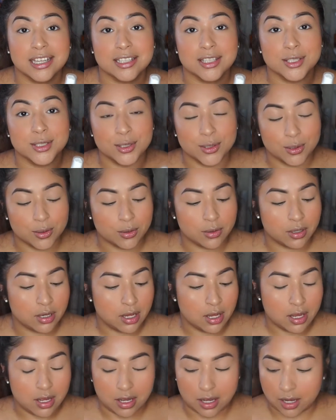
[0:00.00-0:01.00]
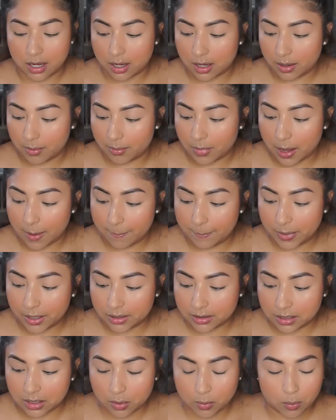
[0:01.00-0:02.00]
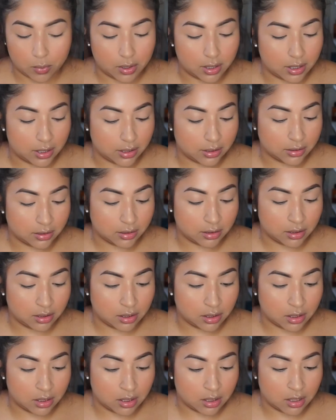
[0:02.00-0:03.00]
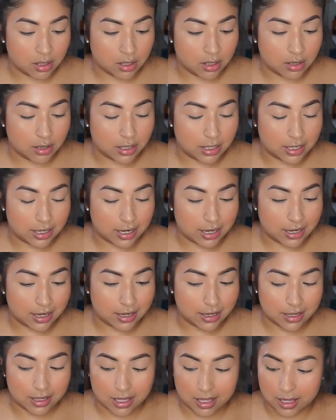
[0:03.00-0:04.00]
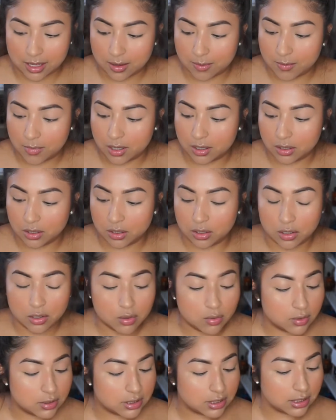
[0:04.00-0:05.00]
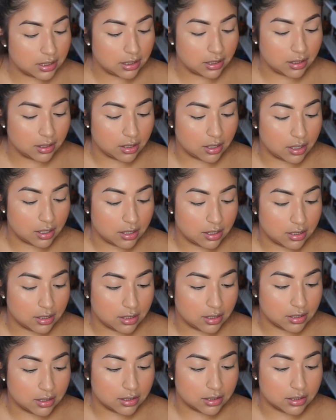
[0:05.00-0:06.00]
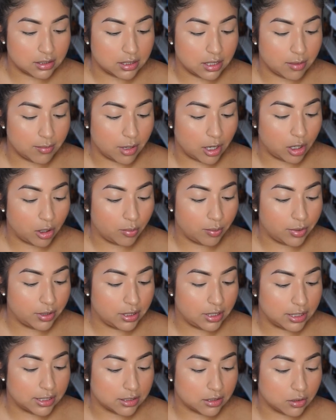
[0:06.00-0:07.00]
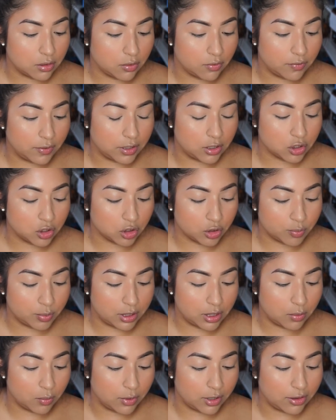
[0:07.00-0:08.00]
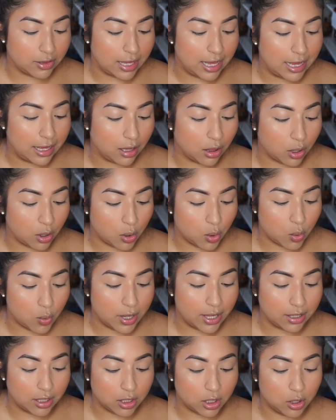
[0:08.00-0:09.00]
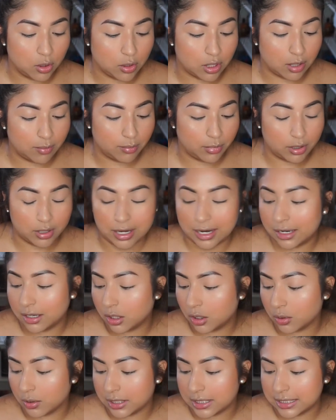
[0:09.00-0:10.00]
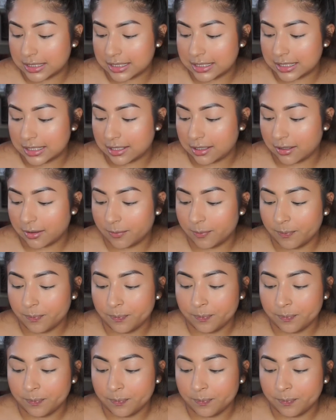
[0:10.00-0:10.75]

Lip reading: that soon. But the one that I am using is the Mario Badescu facial spray with aloe and cucumber and green tea.